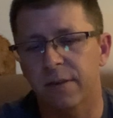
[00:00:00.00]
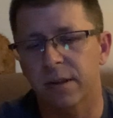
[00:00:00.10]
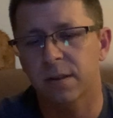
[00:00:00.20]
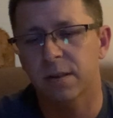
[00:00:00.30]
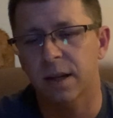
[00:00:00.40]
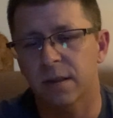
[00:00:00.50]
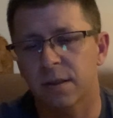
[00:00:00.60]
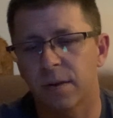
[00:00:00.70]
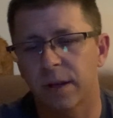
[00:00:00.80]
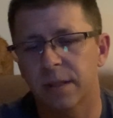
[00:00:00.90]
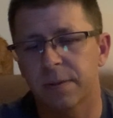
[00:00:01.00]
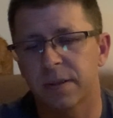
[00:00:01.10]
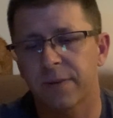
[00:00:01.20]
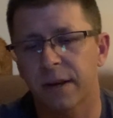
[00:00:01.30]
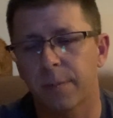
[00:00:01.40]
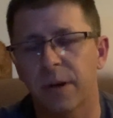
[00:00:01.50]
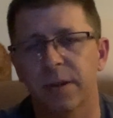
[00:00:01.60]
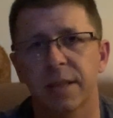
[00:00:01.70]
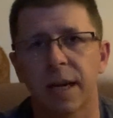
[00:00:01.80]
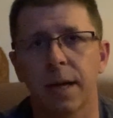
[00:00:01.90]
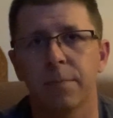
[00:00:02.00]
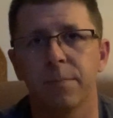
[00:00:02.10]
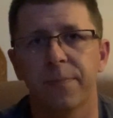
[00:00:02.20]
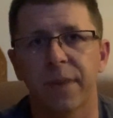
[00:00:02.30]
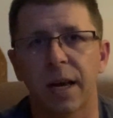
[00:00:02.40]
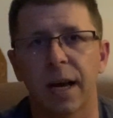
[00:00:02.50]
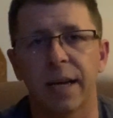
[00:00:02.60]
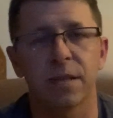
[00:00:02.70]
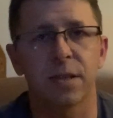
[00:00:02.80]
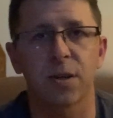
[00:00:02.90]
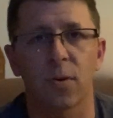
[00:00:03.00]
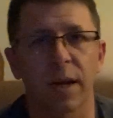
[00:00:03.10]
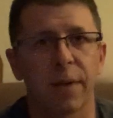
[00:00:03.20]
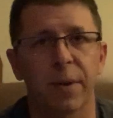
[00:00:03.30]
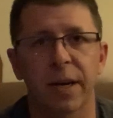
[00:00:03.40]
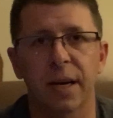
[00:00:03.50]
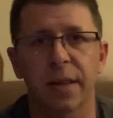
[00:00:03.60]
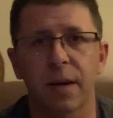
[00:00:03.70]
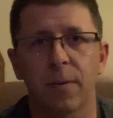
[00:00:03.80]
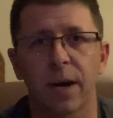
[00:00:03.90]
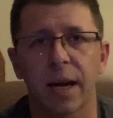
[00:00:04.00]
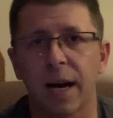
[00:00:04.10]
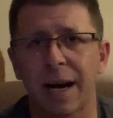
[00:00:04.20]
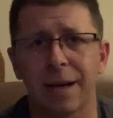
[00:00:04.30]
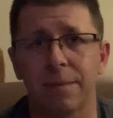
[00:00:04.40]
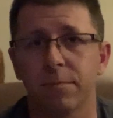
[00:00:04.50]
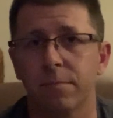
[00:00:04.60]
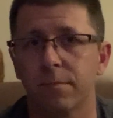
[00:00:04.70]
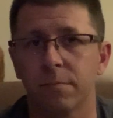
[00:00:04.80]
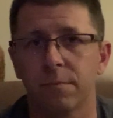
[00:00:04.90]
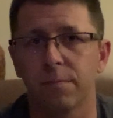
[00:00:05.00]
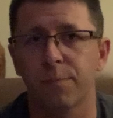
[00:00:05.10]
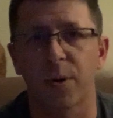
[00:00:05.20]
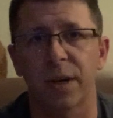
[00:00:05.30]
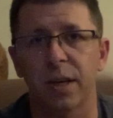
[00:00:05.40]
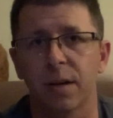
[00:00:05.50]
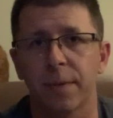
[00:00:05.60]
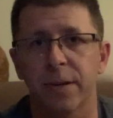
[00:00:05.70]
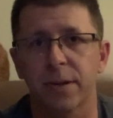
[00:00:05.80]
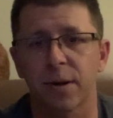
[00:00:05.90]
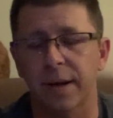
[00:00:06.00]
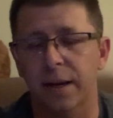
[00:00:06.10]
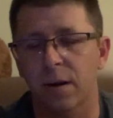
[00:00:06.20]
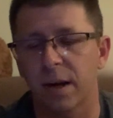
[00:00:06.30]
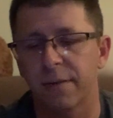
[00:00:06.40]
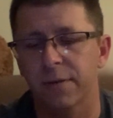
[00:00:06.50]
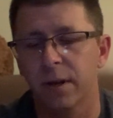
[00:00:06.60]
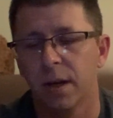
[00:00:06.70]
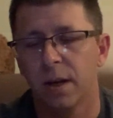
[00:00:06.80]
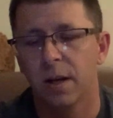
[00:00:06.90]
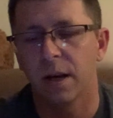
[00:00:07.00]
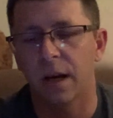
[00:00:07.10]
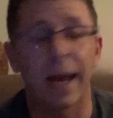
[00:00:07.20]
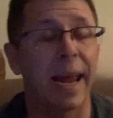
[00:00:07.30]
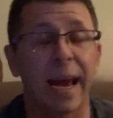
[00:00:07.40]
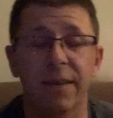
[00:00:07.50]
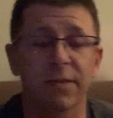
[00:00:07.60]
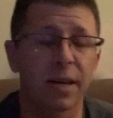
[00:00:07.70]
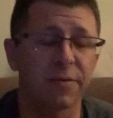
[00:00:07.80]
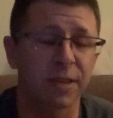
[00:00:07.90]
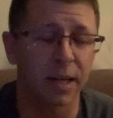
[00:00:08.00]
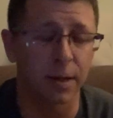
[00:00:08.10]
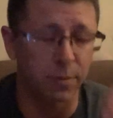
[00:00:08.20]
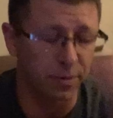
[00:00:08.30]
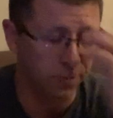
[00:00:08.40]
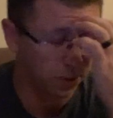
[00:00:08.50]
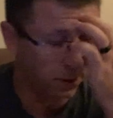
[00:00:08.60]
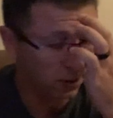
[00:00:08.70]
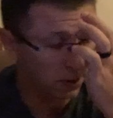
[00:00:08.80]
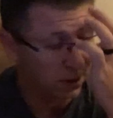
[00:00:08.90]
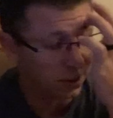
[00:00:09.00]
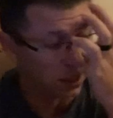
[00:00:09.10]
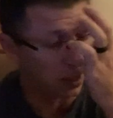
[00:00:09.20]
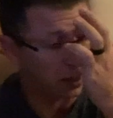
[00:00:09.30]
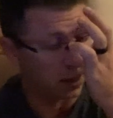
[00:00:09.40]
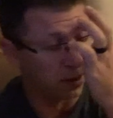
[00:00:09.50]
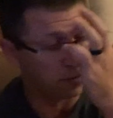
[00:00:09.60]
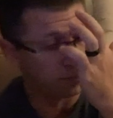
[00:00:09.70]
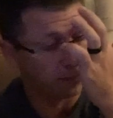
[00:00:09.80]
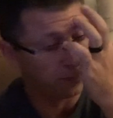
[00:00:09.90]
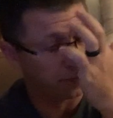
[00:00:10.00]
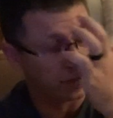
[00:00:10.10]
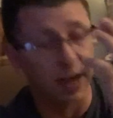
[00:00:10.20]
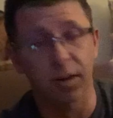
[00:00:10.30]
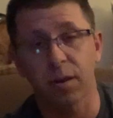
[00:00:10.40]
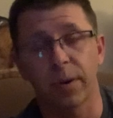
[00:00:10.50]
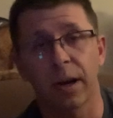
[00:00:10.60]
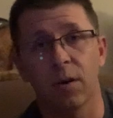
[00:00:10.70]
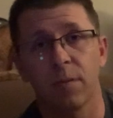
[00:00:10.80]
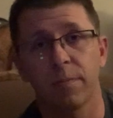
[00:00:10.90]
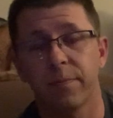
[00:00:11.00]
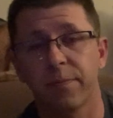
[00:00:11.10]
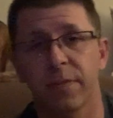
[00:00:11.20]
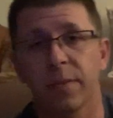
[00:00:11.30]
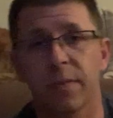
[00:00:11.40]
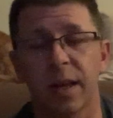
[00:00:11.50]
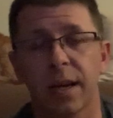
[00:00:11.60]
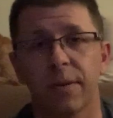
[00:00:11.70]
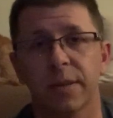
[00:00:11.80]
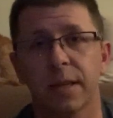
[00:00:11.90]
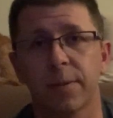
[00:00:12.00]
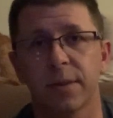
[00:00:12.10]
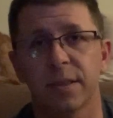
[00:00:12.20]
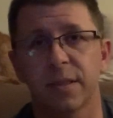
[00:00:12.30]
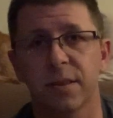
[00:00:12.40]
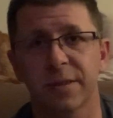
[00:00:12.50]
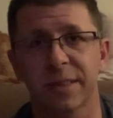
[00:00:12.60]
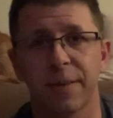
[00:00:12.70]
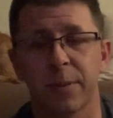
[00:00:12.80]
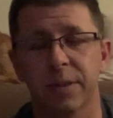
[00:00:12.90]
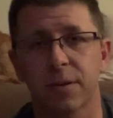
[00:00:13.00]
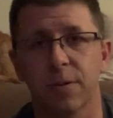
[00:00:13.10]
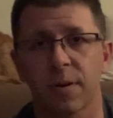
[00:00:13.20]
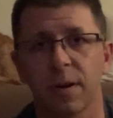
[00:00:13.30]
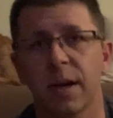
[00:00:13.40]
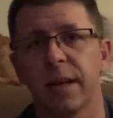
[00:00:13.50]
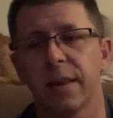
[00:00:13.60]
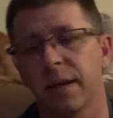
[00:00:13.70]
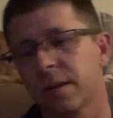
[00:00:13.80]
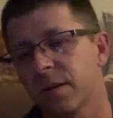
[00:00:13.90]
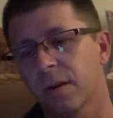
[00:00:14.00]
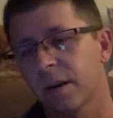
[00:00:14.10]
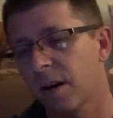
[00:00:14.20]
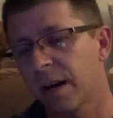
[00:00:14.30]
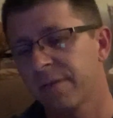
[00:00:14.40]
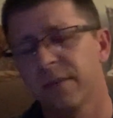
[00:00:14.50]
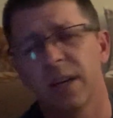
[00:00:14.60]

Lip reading: it set to a specific amount of time. I don't have mine on that way. I'm pretty good about turning it off. I have left it on before, got all the way home, and then I was able to still save my score and then turn it off.